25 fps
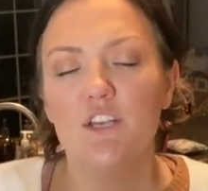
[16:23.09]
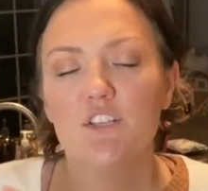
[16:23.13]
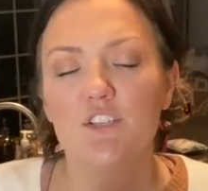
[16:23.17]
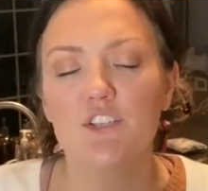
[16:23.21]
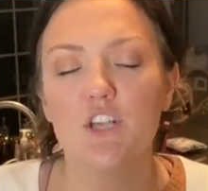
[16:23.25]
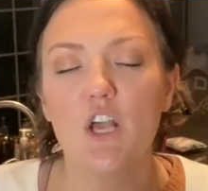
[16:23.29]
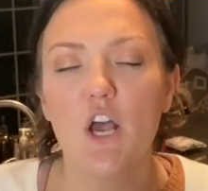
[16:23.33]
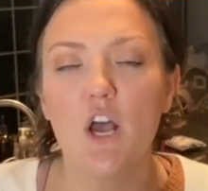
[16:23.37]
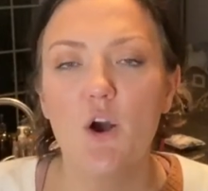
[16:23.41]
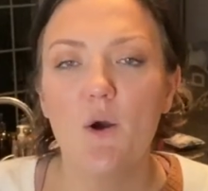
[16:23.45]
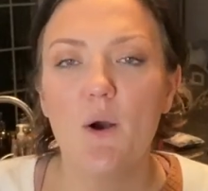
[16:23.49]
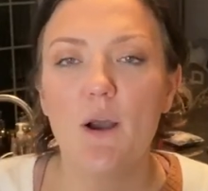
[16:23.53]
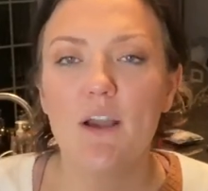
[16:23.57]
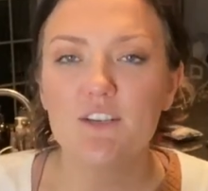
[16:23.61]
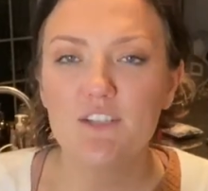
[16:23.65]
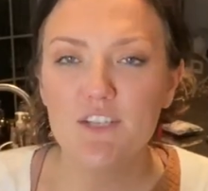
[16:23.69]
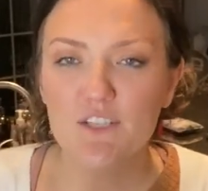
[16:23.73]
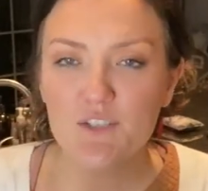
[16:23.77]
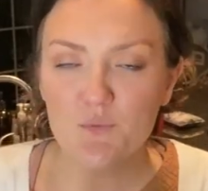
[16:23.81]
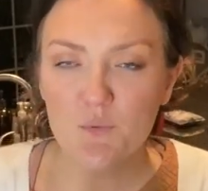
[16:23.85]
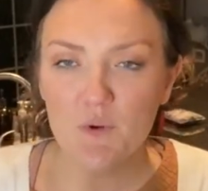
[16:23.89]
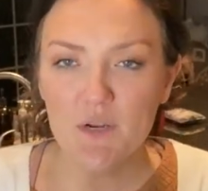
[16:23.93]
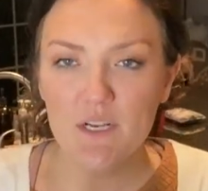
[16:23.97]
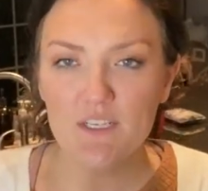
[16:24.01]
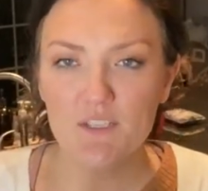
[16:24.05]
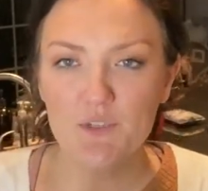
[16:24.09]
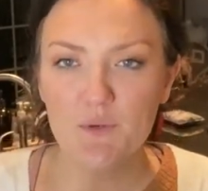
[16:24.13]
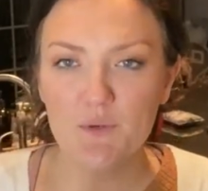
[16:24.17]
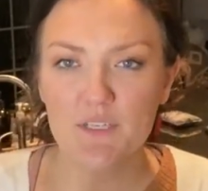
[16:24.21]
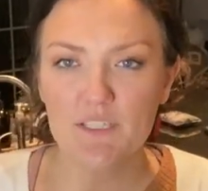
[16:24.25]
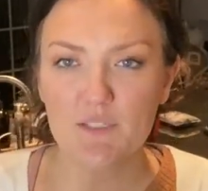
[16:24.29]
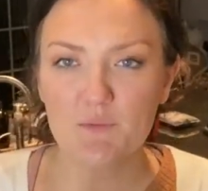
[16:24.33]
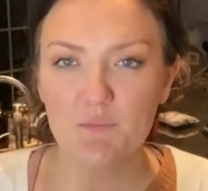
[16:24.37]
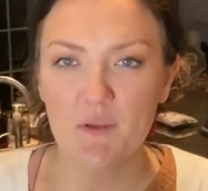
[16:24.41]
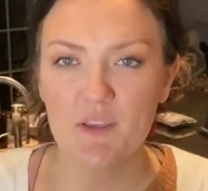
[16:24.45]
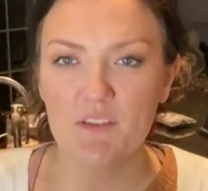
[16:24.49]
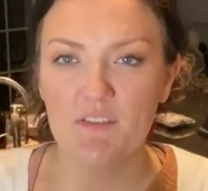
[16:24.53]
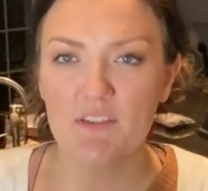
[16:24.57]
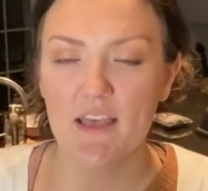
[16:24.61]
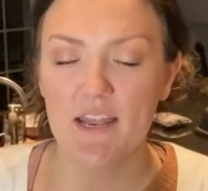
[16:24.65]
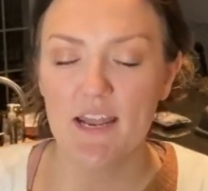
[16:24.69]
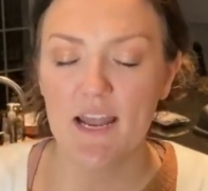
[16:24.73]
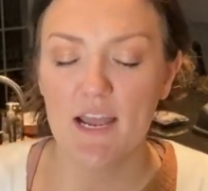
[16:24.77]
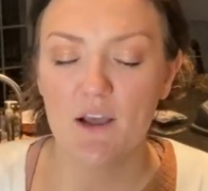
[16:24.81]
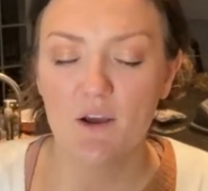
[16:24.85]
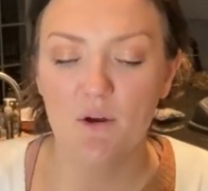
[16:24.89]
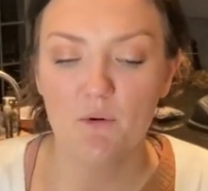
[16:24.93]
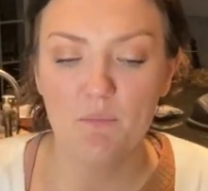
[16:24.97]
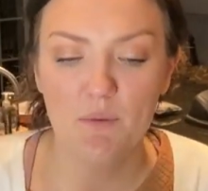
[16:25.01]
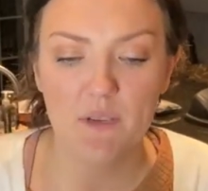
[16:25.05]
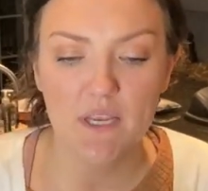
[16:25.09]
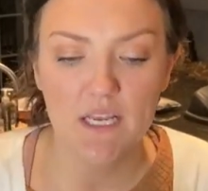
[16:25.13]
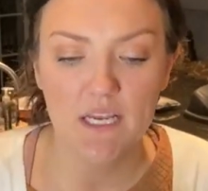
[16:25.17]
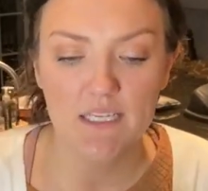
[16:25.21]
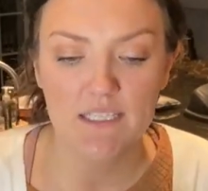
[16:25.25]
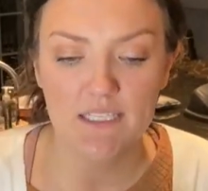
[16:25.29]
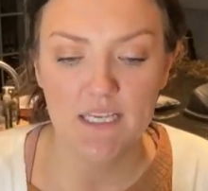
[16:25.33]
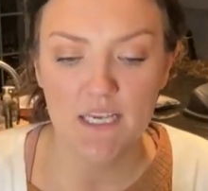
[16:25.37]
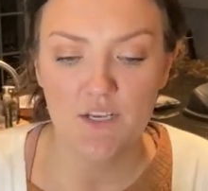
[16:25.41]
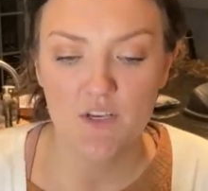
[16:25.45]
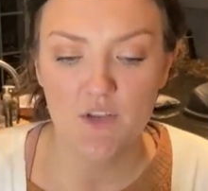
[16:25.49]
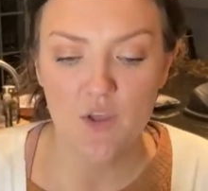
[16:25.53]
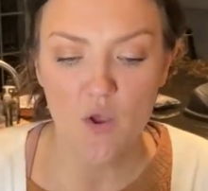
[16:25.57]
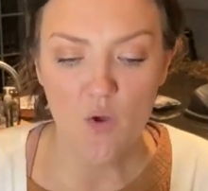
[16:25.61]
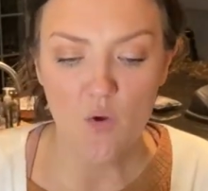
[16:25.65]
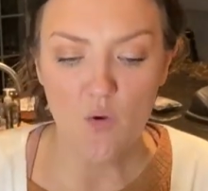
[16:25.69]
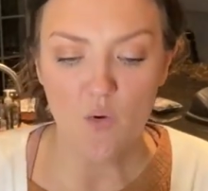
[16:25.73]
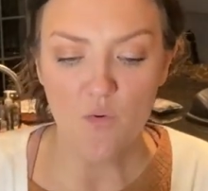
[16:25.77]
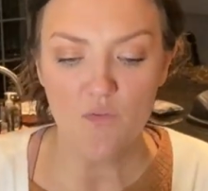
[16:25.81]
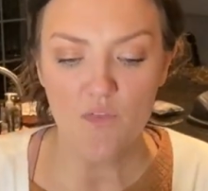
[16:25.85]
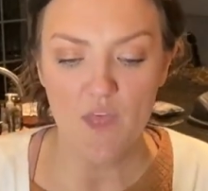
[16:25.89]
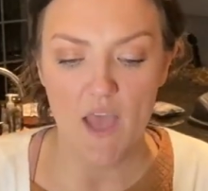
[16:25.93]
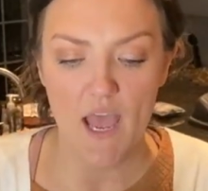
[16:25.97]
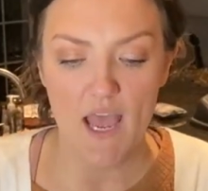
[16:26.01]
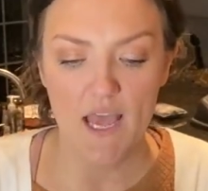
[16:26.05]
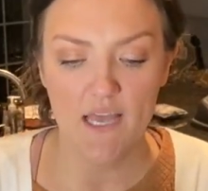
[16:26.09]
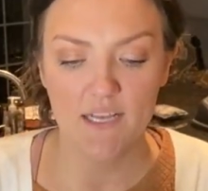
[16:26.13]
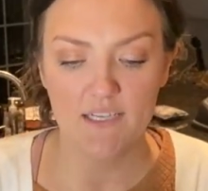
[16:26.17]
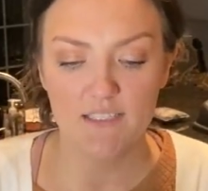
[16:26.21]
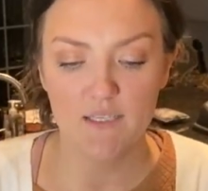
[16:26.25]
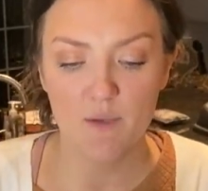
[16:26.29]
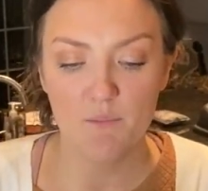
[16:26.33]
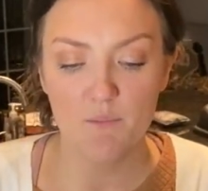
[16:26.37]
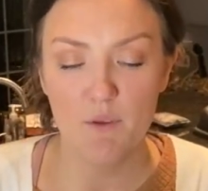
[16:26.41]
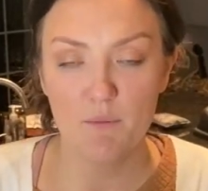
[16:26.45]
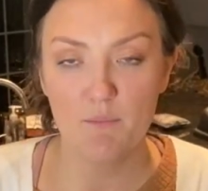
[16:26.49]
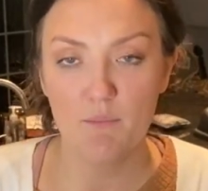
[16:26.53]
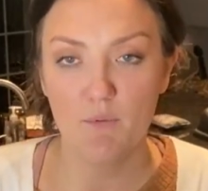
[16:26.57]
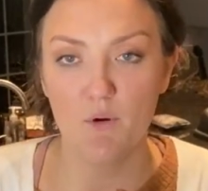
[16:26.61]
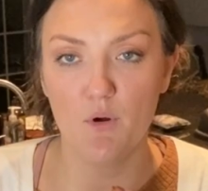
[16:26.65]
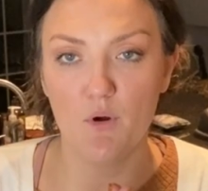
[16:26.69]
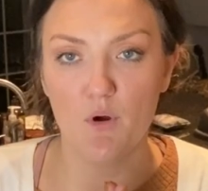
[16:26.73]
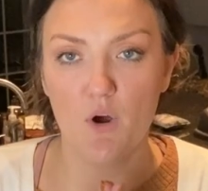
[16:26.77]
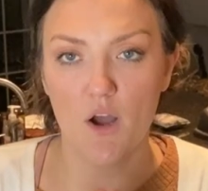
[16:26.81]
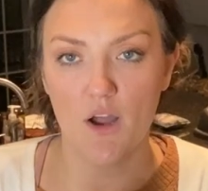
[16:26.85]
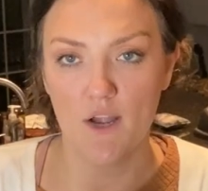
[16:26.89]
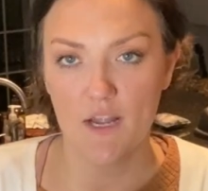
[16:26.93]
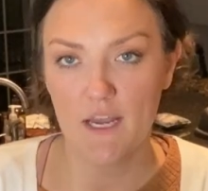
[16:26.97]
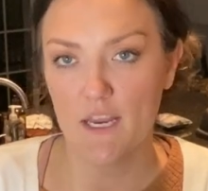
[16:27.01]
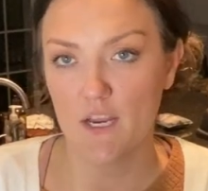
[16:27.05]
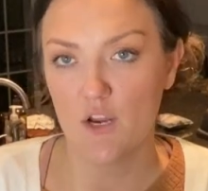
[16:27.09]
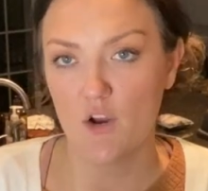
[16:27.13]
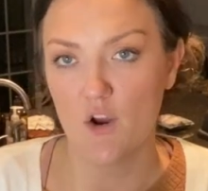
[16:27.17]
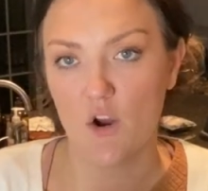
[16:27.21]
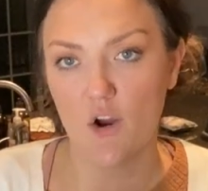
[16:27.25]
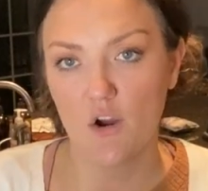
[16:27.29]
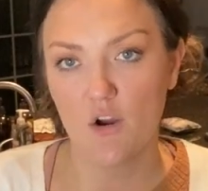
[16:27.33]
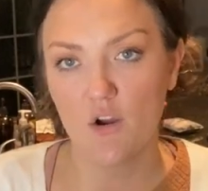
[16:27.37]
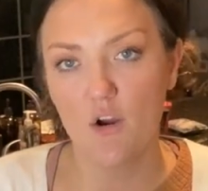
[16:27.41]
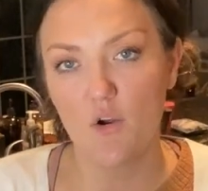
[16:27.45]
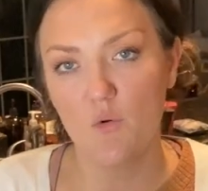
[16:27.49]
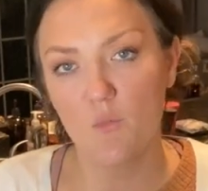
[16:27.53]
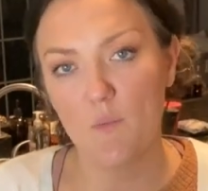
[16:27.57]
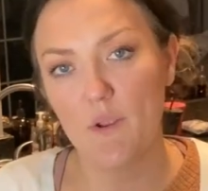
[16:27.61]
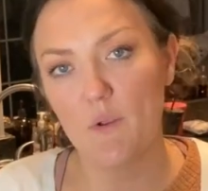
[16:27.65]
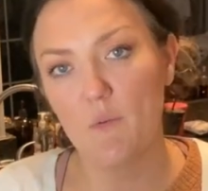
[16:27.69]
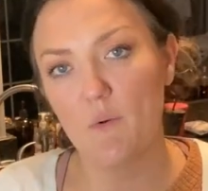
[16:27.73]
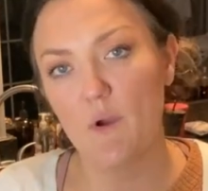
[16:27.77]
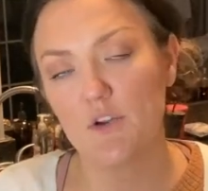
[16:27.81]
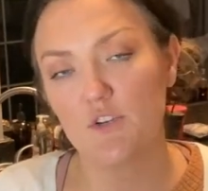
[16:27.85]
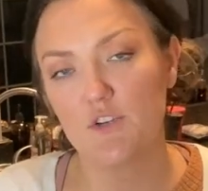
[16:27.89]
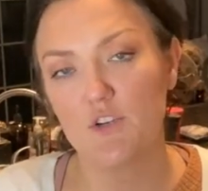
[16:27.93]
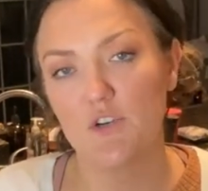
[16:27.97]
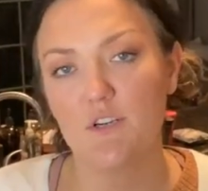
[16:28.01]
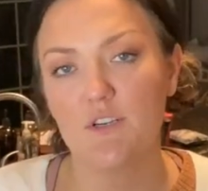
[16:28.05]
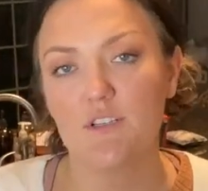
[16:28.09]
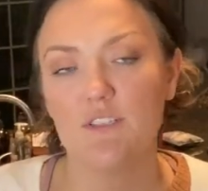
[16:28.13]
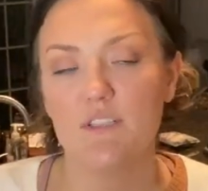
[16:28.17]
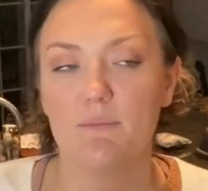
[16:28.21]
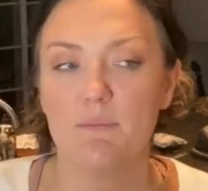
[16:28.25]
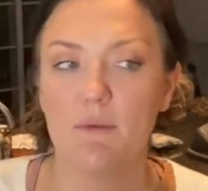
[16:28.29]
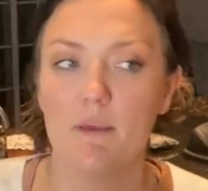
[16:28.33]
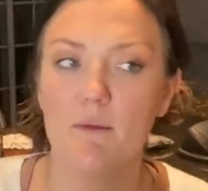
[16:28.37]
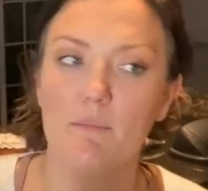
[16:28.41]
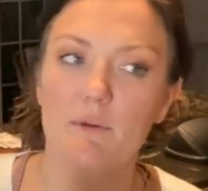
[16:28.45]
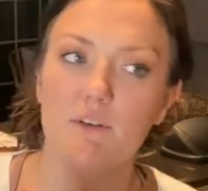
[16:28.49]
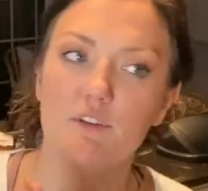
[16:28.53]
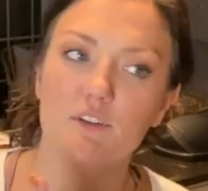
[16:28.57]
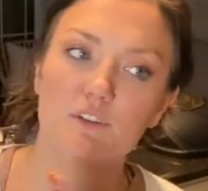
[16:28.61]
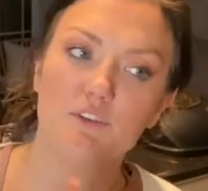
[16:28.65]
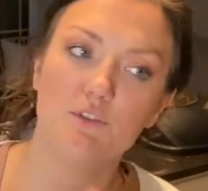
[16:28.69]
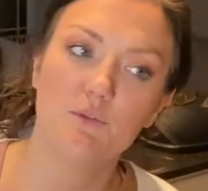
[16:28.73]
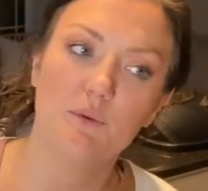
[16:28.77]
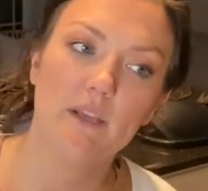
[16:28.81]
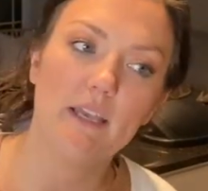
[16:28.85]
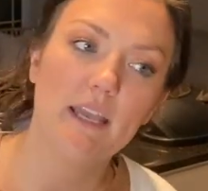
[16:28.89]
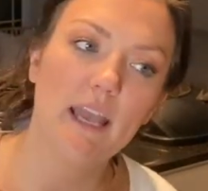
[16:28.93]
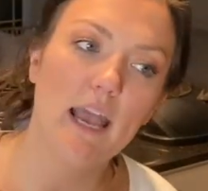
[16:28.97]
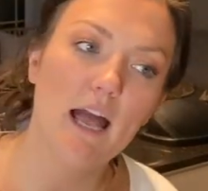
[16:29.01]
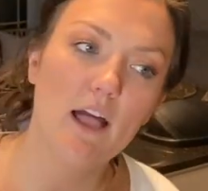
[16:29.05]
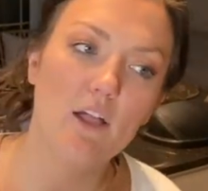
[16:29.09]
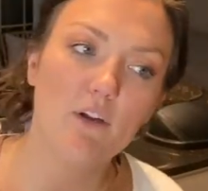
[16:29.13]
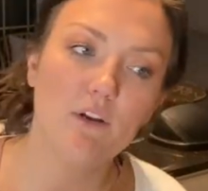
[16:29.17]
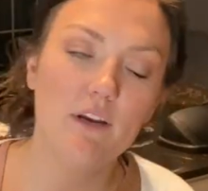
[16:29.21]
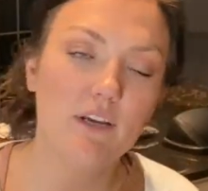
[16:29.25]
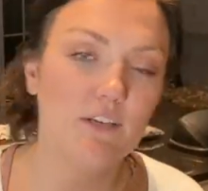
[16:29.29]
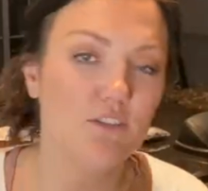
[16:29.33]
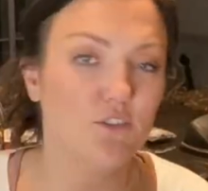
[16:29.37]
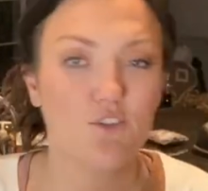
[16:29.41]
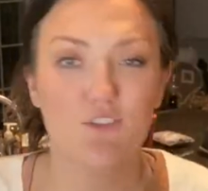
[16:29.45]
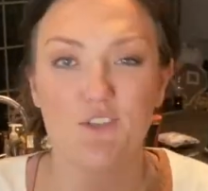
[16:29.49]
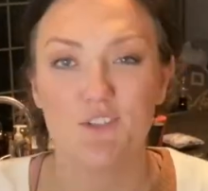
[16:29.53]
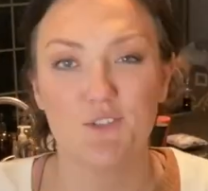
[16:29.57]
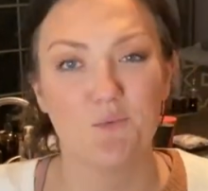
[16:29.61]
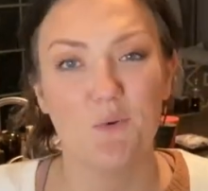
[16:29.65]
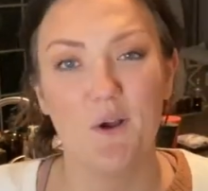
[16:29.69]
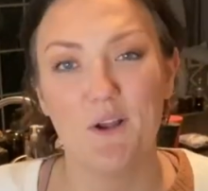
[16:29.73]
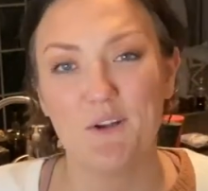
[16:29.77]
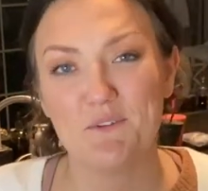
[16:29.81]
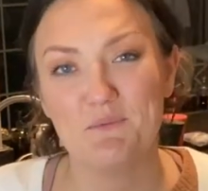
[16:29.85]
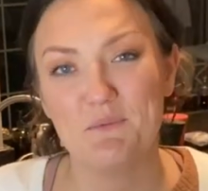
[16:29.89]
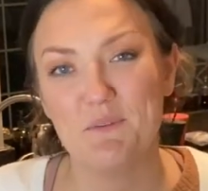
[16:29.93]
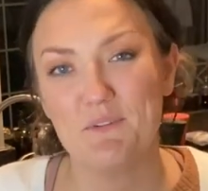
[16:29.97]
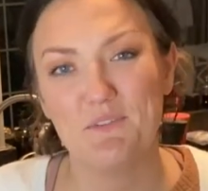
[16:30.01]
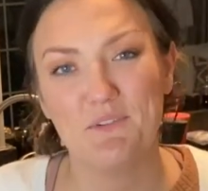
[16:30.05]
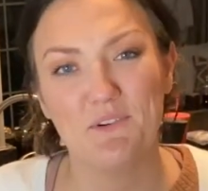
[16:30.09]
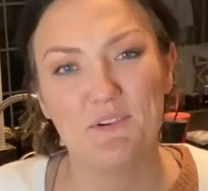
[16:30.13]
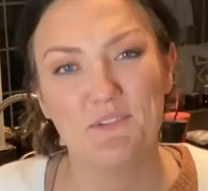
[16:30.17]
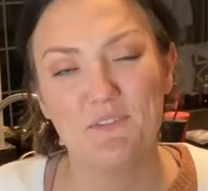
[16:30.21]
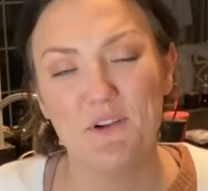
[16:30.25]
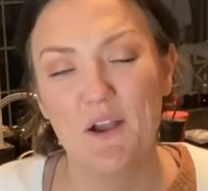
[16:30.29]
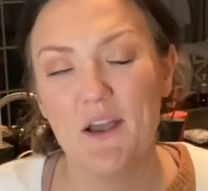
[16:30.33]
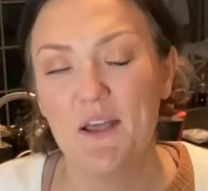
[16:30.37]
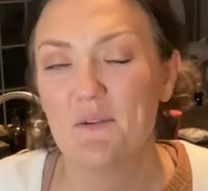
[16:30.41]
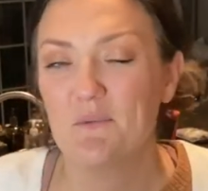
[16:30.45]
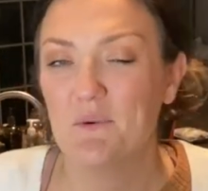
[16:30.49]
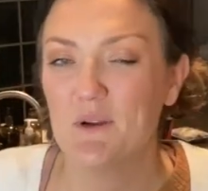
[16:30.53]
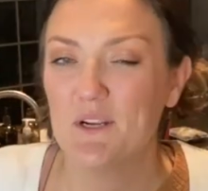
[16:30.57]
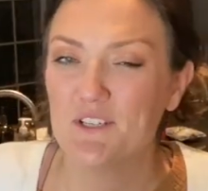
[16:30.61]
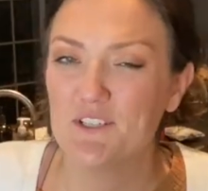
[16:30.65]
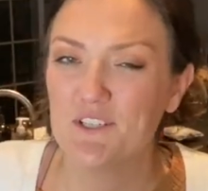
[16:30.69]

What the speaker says: So I just wanted to explain that out because I know that some people on here aren't on Weight Watchers. They may be just doing calories or just watch me for fun, which